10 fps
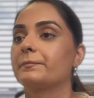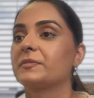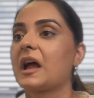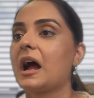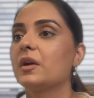
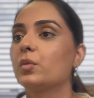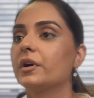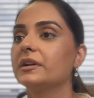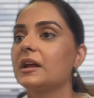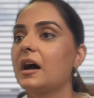I
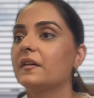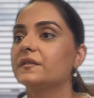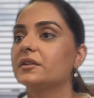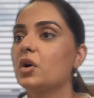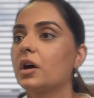worked
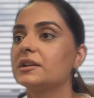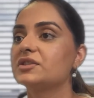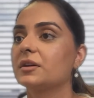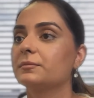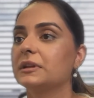after
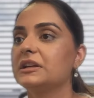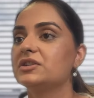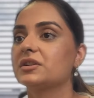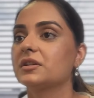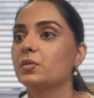college
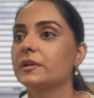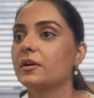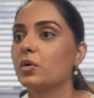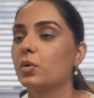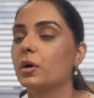completion with a
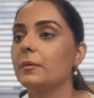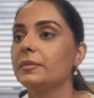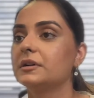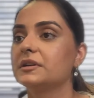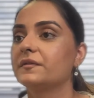co-op,
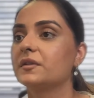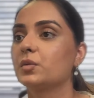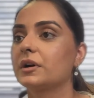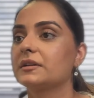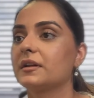different
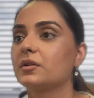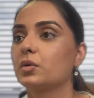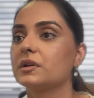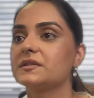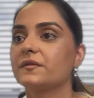work than
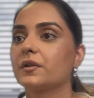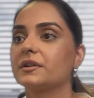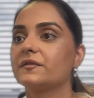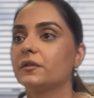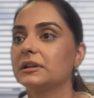course, for
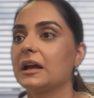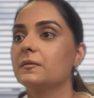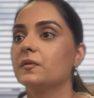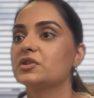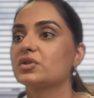full
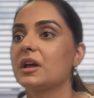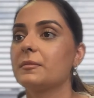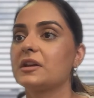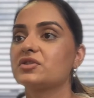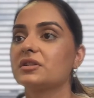time. What should I
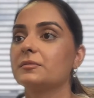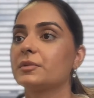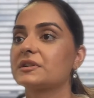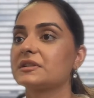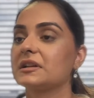mention in
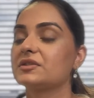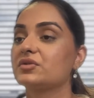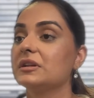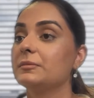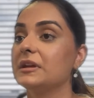personal
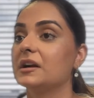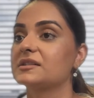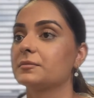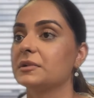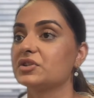history and PR
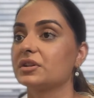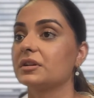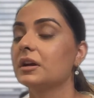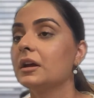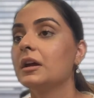submission?
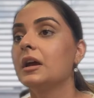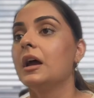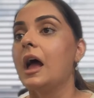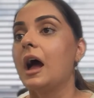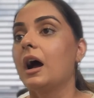
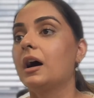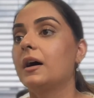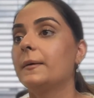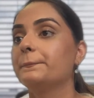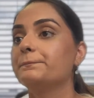
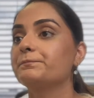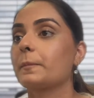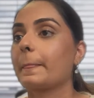Um,